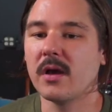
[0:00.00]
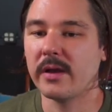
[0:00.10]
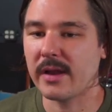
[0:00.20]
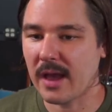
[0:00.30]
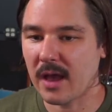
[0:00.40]

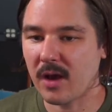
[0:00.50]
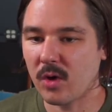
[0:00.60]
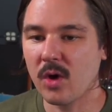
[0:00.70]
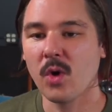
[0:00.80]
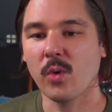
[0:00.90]
Now
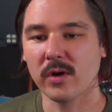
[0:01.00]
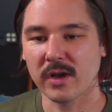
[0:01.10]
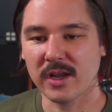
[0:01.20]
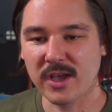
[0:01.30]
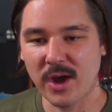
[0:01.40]
we're
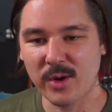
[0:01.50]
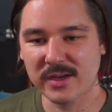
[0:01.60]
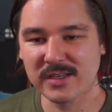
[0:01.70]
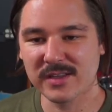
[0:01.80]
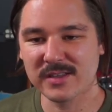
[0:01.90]
going to go
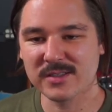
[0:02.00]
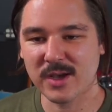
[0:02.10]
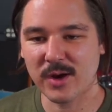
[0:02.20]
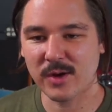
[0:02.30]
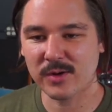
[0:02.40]
into the
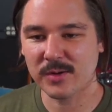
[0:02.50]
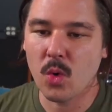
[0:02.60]
zone